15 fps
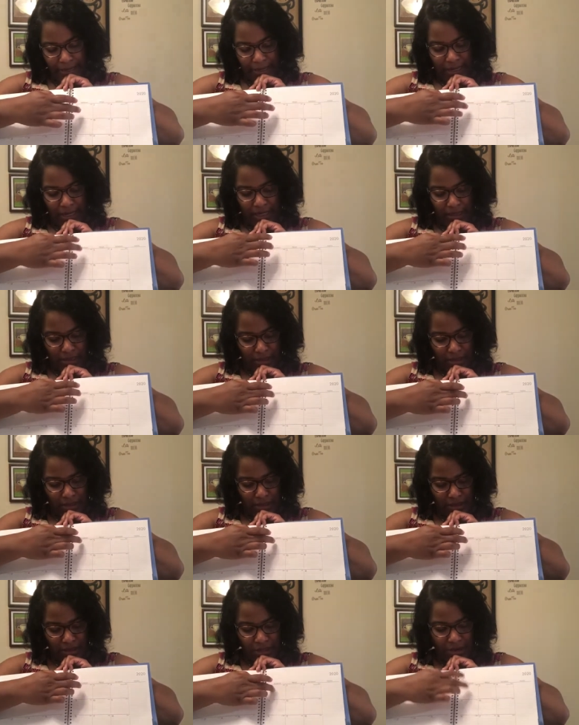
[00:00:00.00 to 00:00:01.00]
and
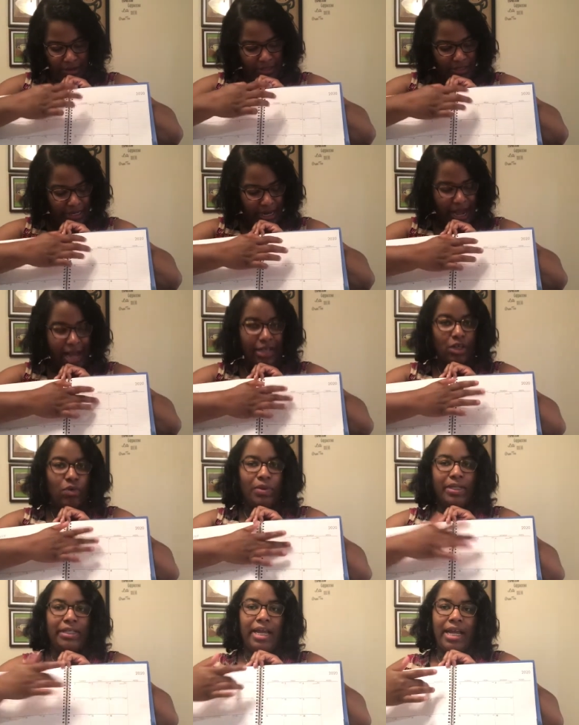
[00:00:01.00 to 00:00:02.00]
Thursday. I know
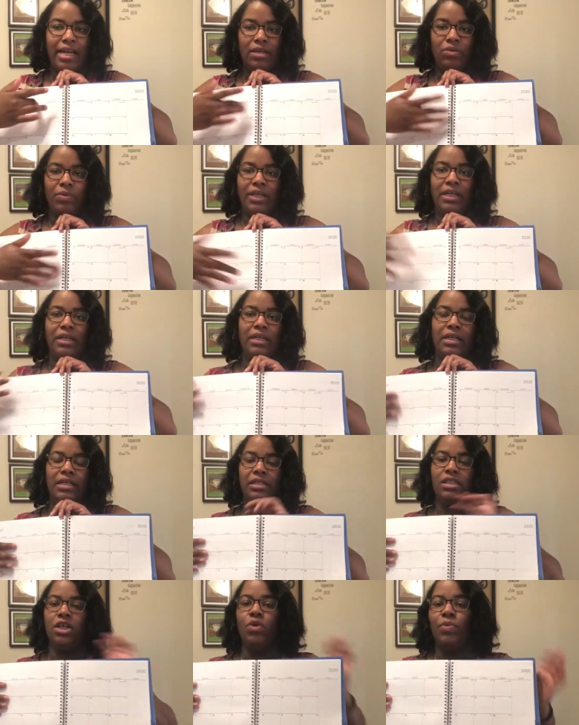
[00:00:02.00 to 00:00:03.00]
what day of the week it
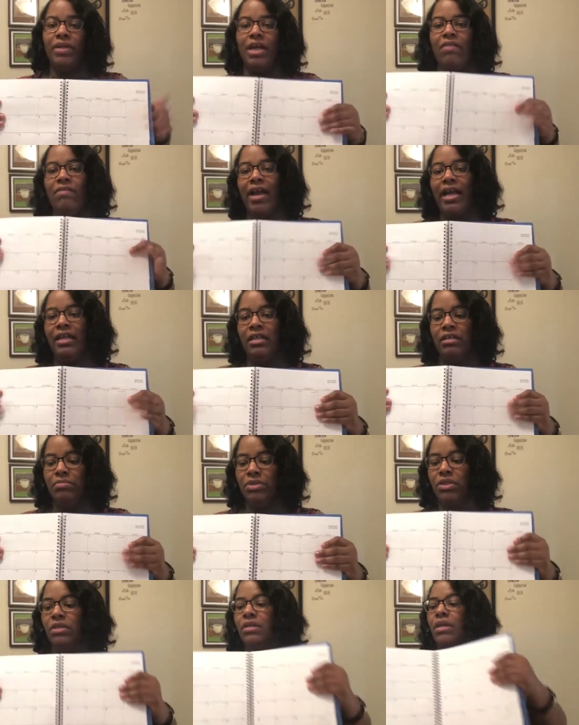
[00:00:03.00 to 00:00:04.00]
is. So when I write in the
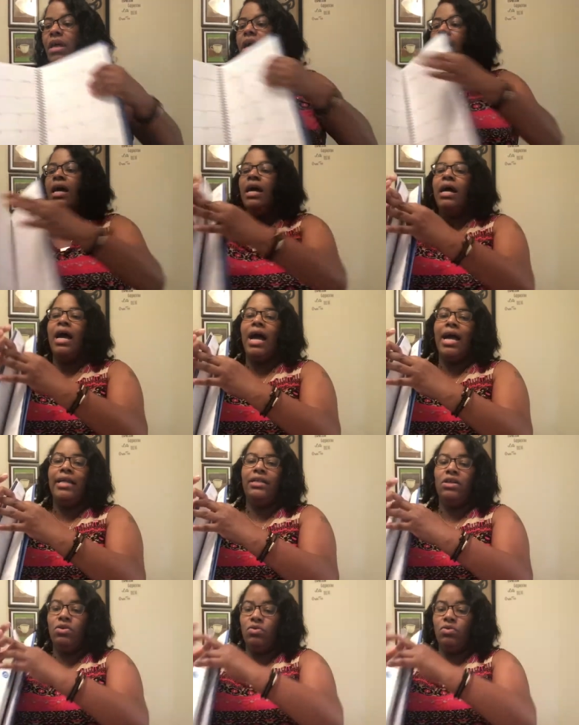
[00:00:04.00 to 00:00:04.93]
book, I know